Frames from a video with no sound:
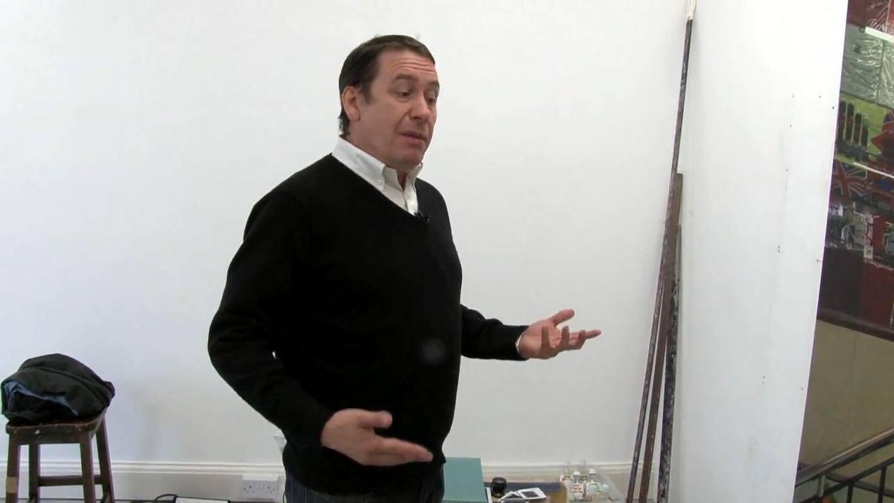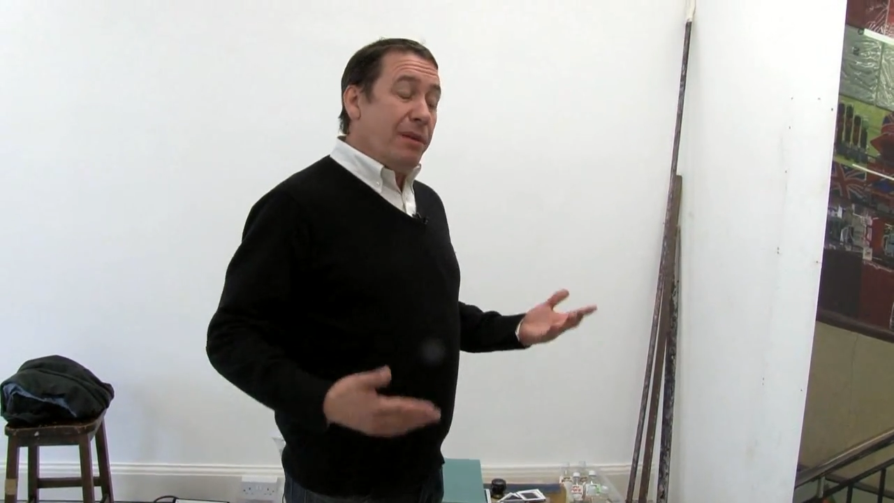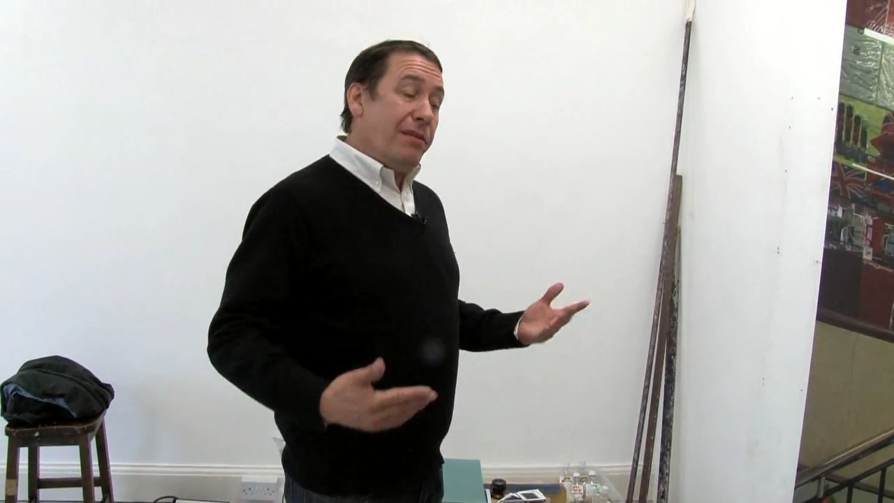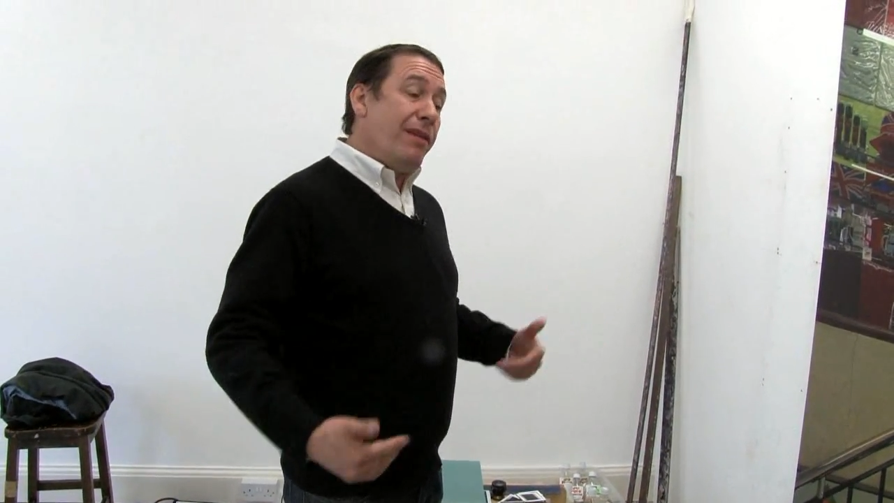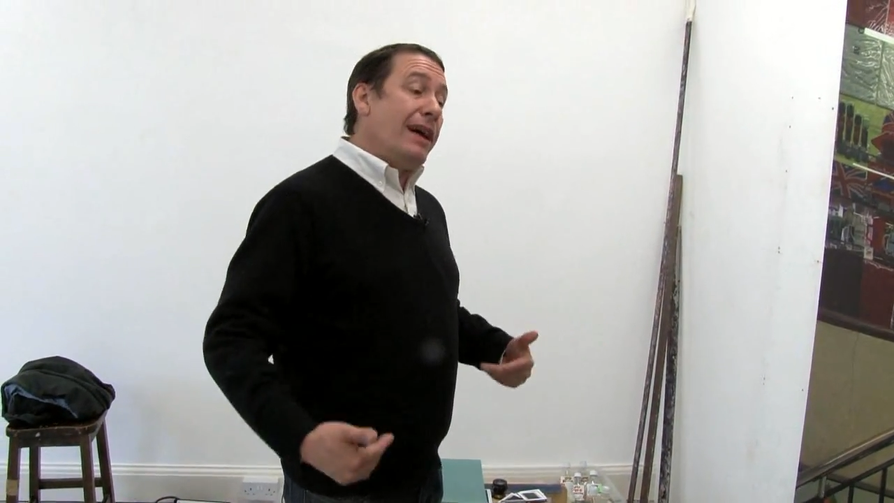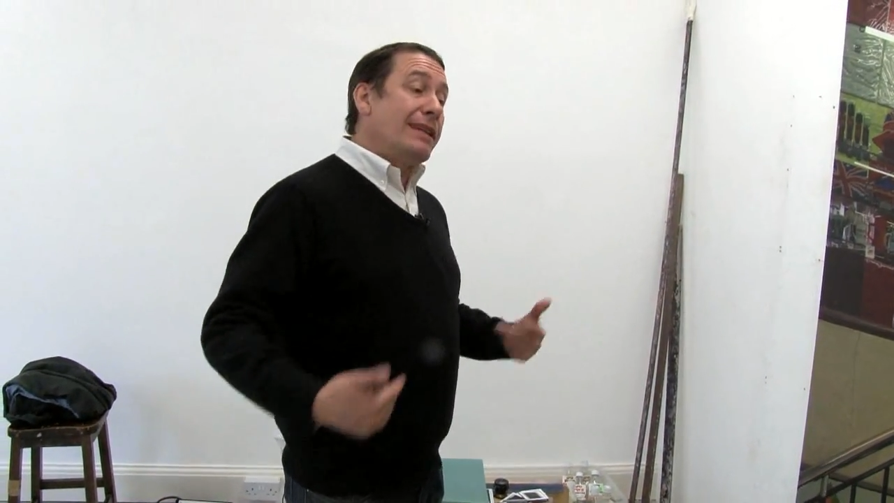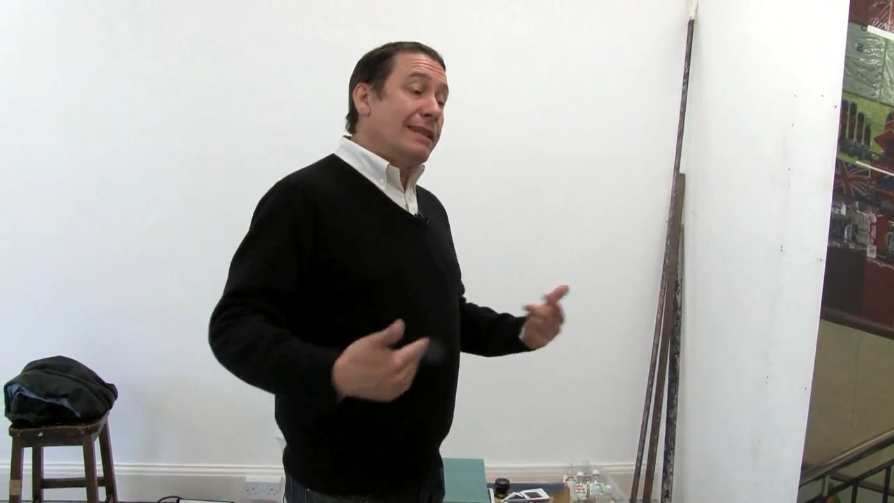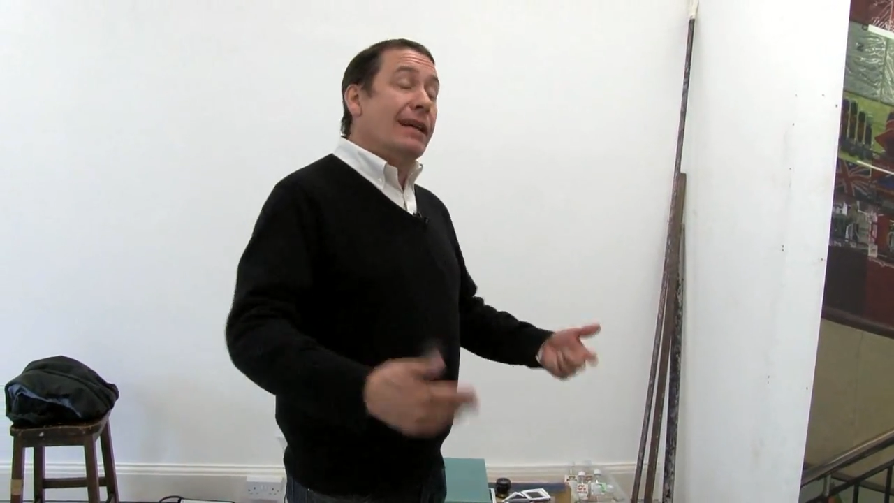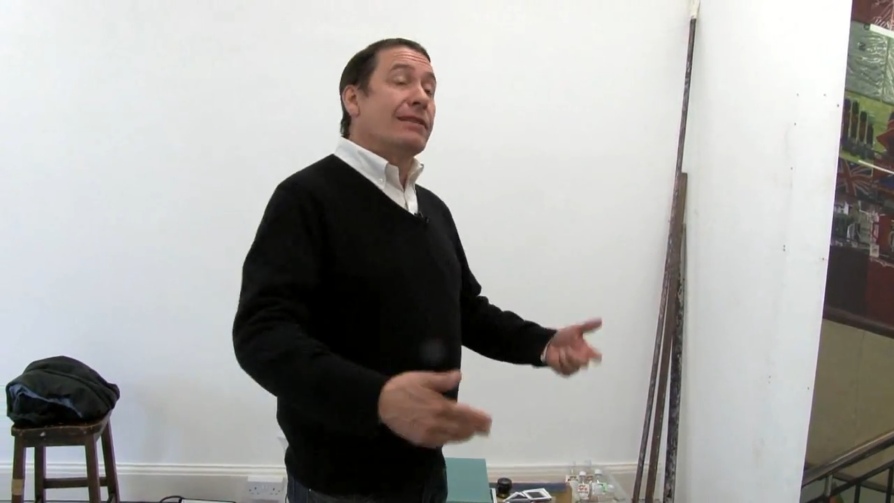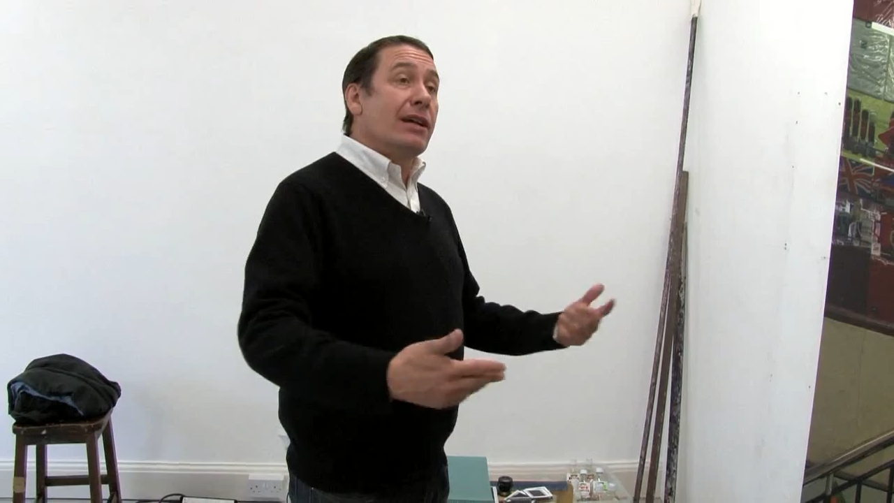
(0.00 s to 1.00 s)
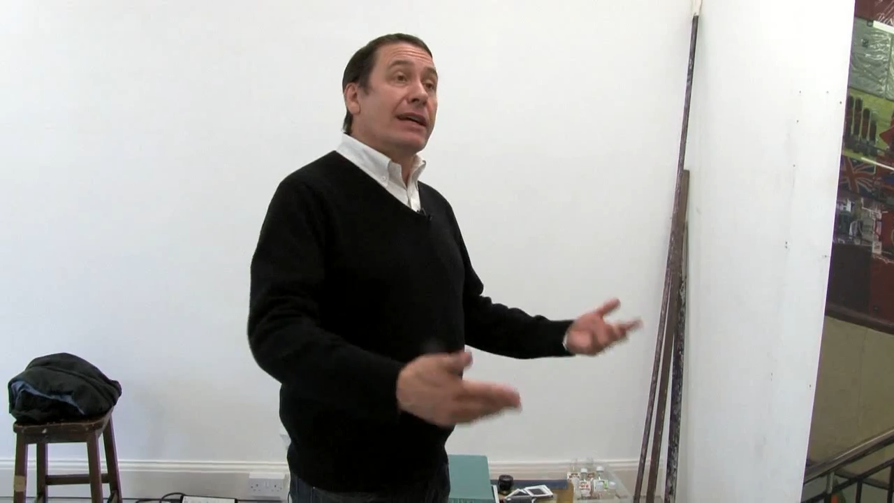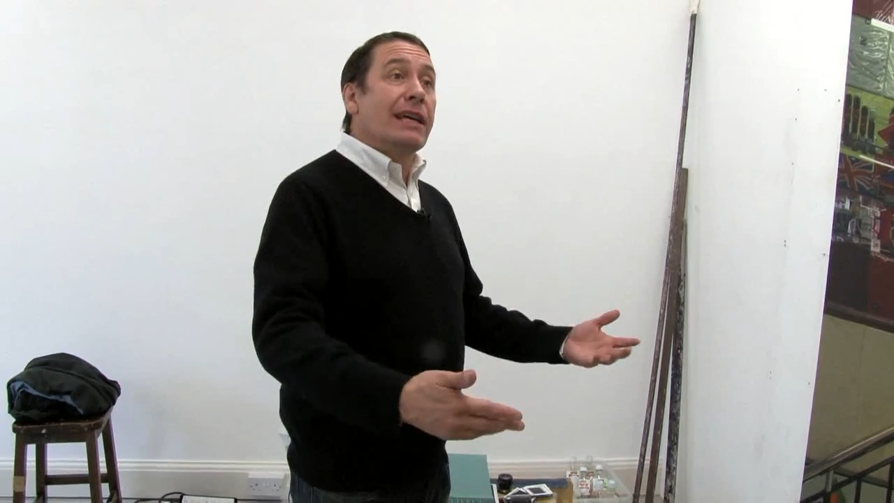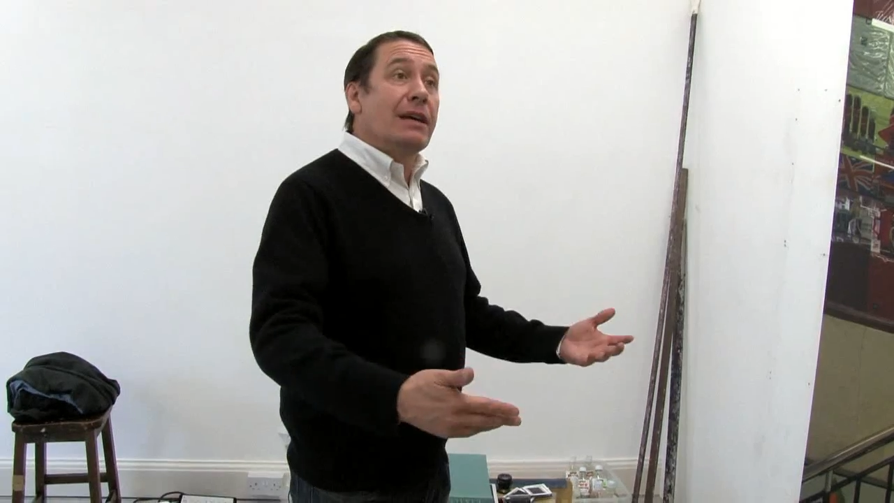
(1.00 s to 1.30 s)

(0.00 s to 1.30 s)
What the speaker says: But the fact he sounds like